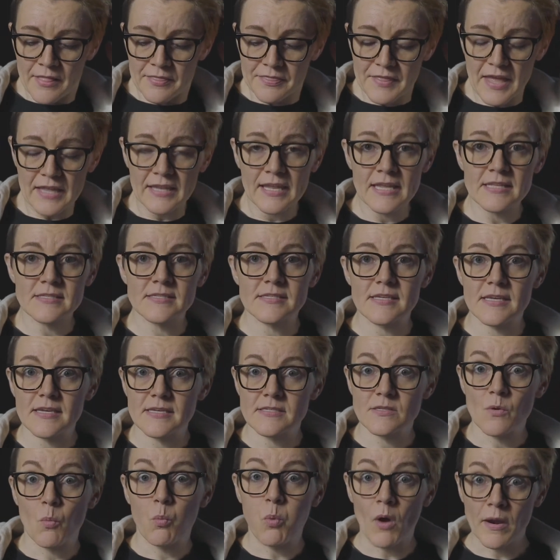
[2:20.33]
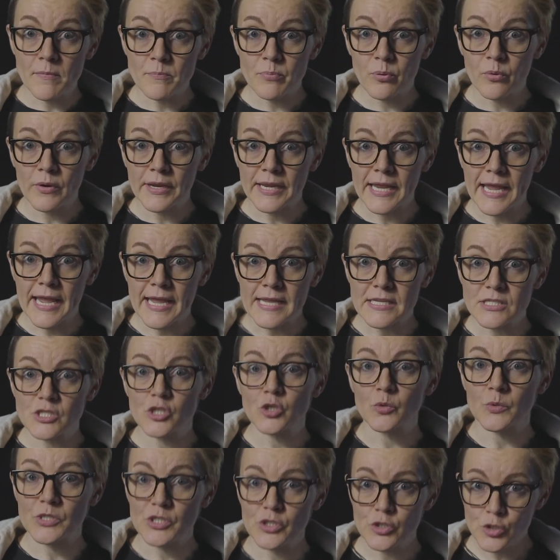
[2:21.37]
That lens is a 1.8
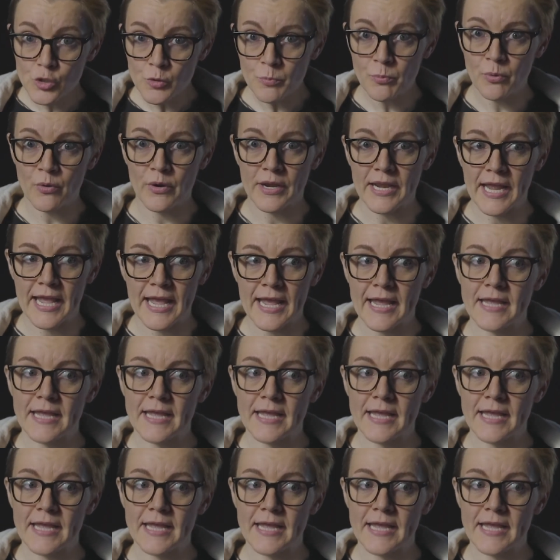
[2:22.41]
to a 2.8,